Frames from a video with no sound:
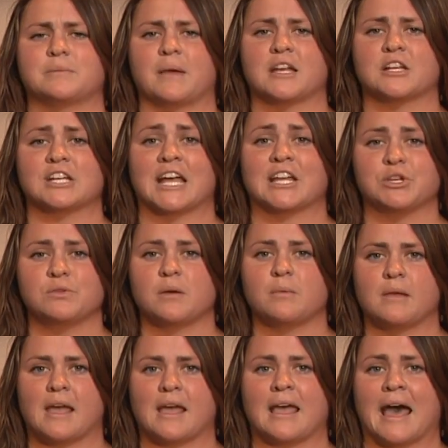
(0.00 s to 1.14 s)
page at
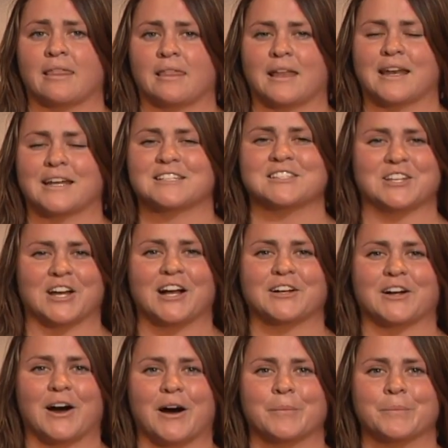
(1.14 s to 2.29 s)

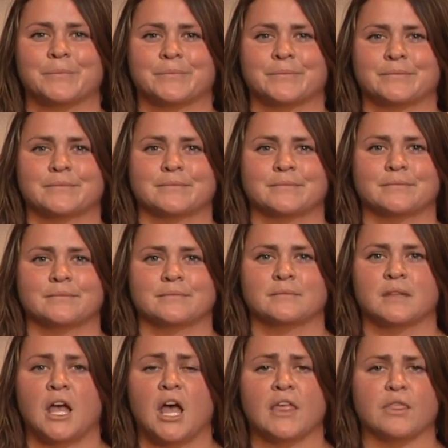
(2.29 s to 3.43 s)
uwaathletics.com.
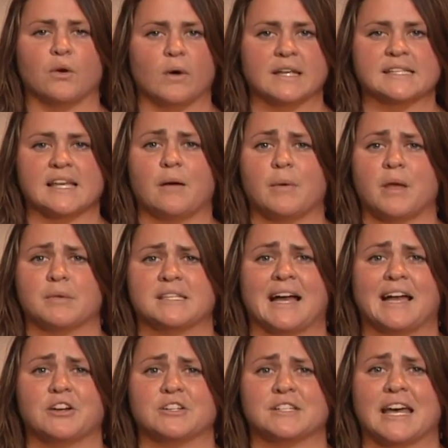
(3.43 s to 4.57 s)
The West Alabama
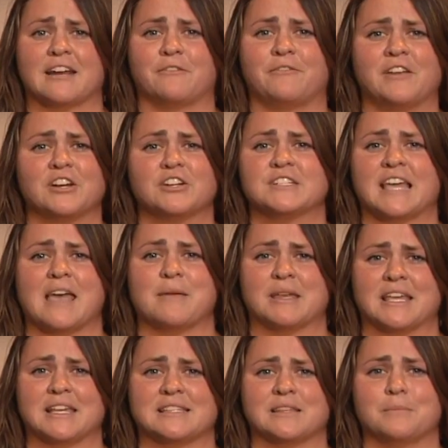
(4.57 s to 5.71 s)
Tigers had a fierce game
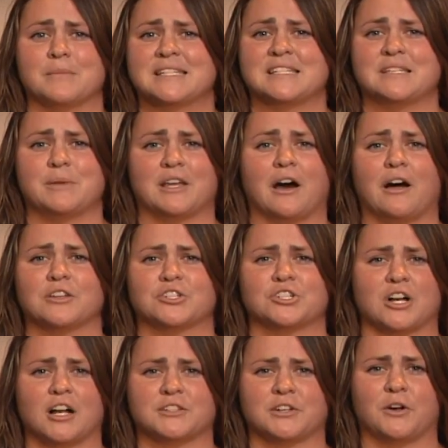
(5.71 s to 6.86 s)
against the Mississippi College
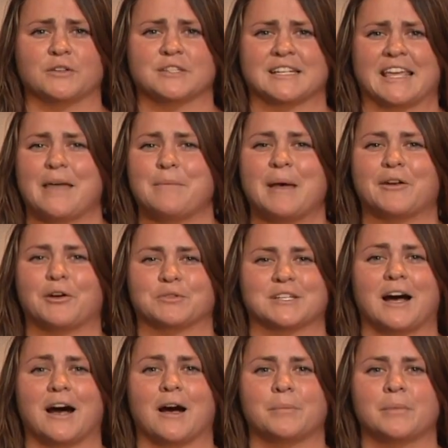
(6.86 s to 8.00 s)
Choctaws and came out on
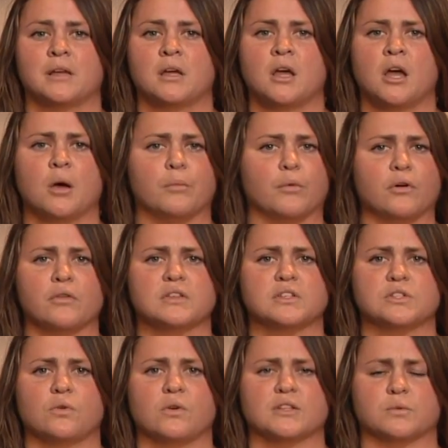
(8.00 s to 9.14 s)
top. More on the
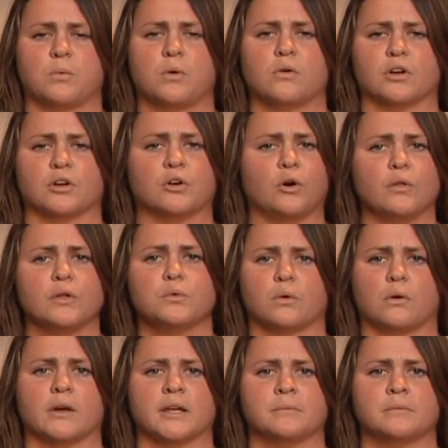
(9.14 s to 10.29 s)
story is reporter Coley
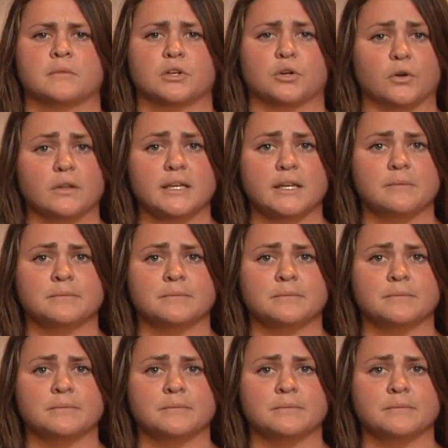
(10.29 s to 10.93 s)
Roy Coley?